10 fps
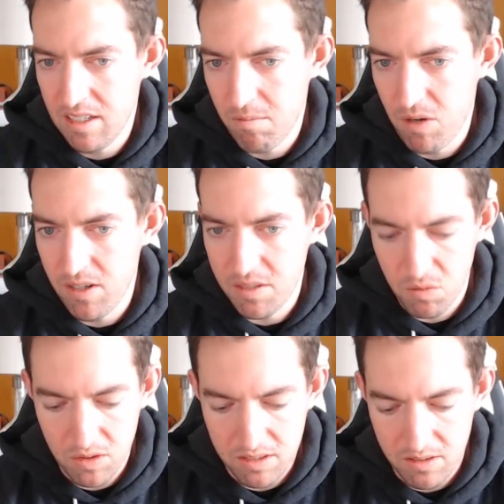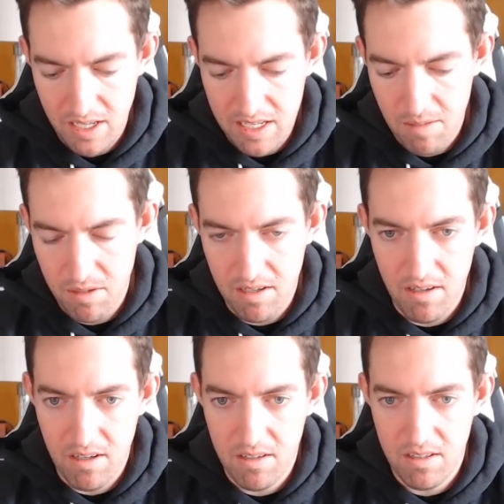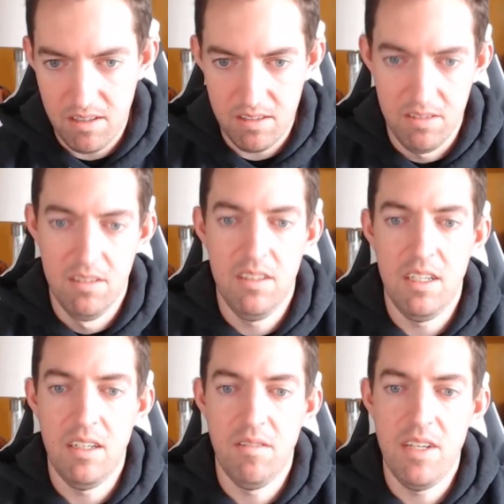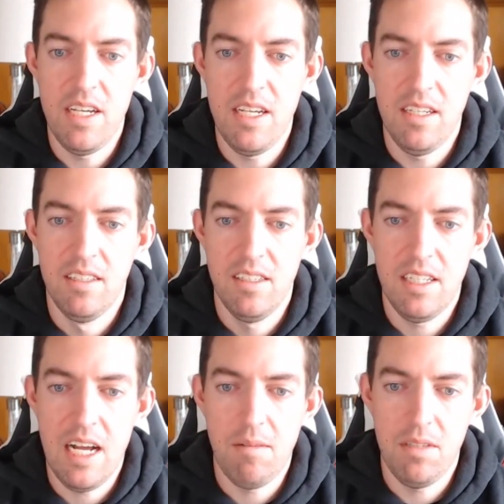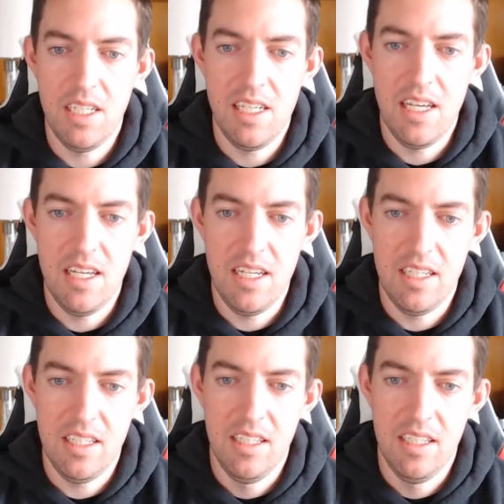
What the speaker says: party will end up in a hall of a Goblin King.